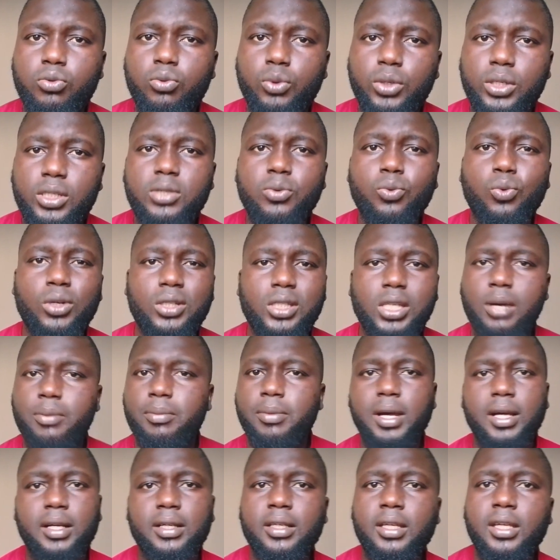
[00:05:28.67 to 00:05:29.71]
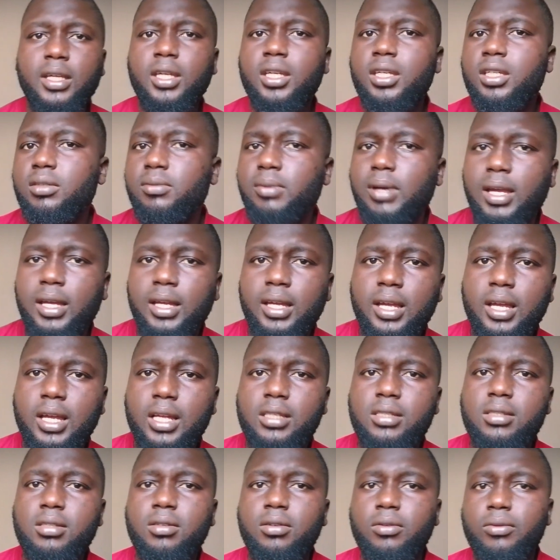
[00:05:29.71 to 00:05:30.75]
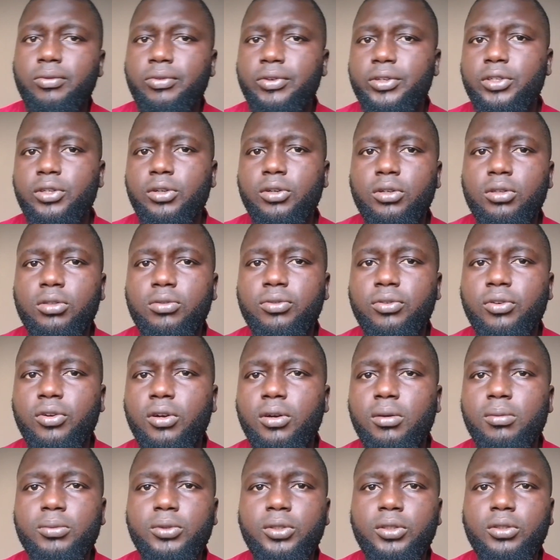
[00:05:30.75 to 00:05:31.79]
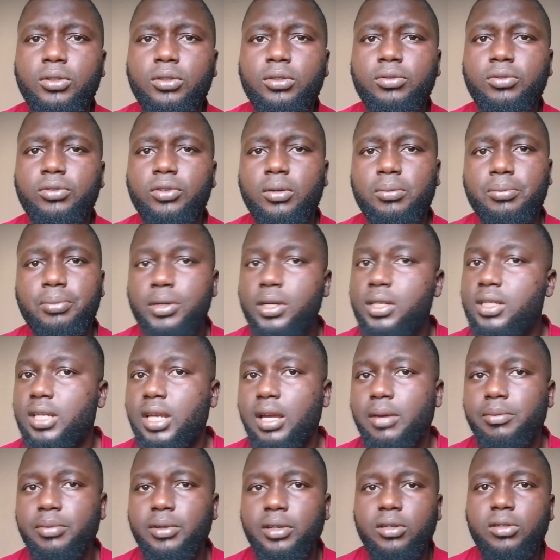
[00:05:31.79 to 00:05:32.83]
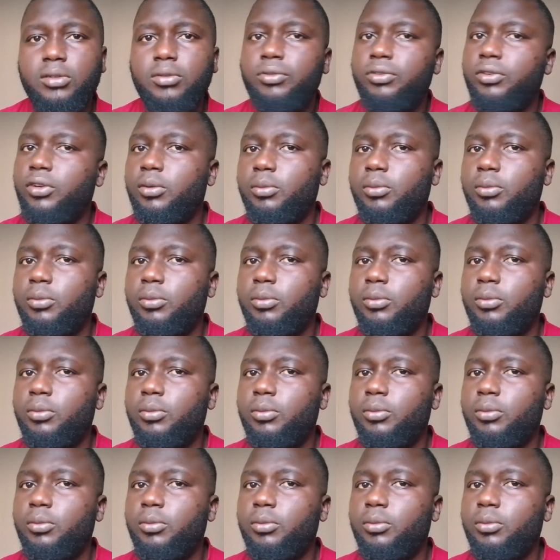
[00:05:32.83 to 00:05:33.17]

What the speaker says: with watermark. You might get videos from from Pixabay,